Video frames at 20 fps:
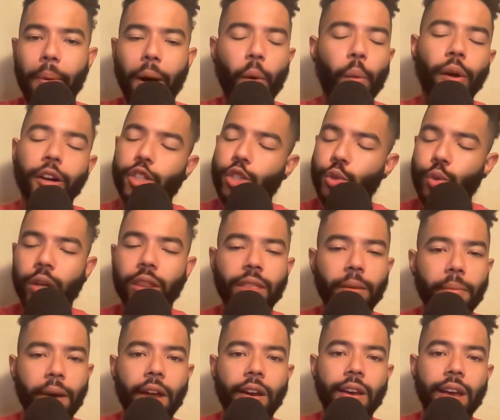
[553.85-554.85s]
I want to shrink the
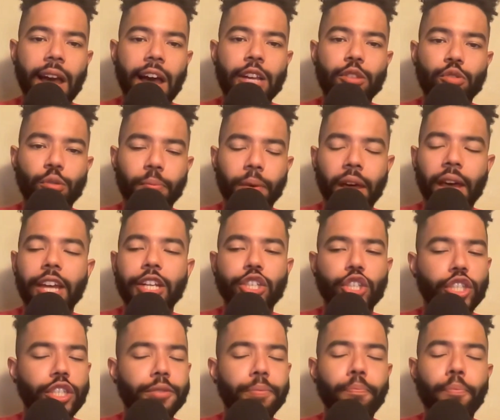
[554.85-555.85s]
amount of guys we're playing.
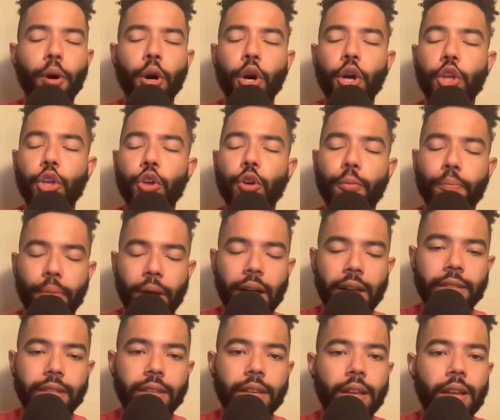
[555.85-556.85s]
Just put your
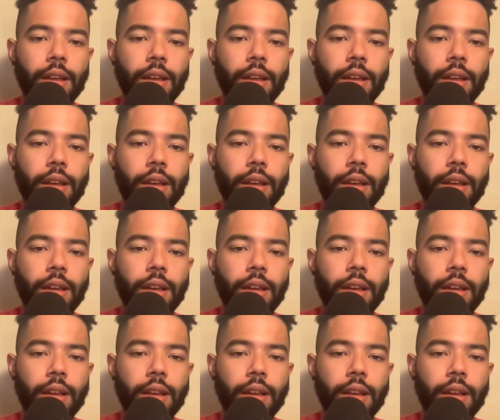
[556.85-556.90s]
best